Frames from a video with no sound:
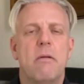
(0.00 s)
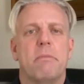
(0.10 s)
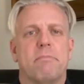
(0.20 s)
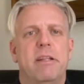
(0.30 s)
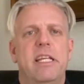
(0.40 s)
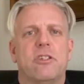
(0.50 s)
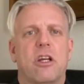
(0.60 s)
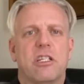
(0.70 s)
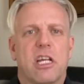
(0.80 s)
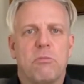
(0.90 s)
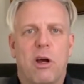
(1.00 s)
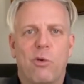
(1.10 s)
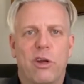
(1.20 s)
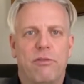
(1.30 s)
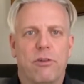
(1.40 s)
But please don't take my
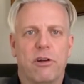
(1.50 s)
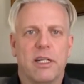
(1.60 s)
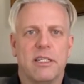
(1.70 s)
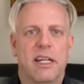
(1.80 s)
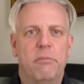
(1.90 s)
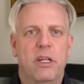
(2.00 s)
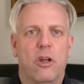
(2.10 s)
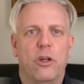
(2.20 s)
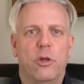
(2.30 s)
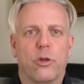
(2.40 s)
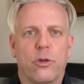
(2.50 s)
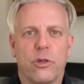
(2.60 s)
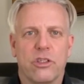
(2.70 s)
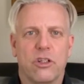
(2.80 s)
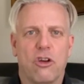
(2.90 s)
word for it. Let me know your
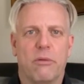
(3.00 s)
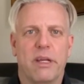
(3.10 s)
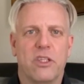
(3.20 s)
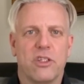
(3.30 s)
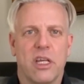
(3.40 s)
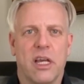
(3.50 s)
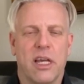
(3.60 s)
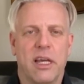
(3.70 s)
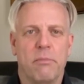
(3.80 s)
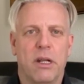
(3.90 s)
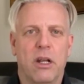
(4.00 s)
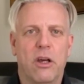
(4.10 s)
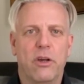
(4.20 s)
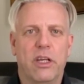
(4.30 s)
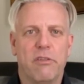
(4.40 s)
thoughts and comments uh,
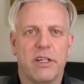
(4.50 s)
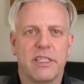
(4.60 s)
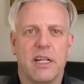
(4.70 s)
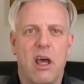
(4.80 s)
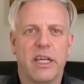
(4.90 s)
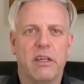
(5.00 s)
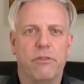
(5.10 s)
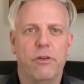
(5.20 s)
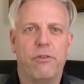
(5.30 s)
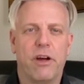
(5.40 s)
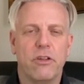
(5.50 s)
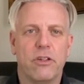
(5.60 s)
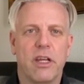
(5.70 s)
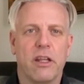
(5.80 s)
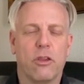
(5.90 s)
below. Give us a like if you
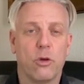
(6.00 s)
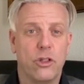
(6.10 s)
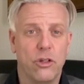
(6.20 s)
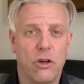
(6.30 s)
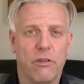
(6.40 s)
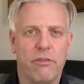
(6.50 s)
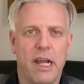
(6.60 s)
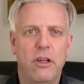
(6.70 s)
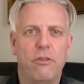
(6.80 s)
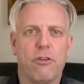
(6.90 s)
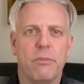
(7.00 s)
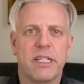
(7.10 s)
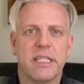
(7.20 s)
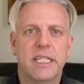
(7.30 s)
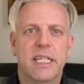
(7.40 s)
found and thought you got value from it.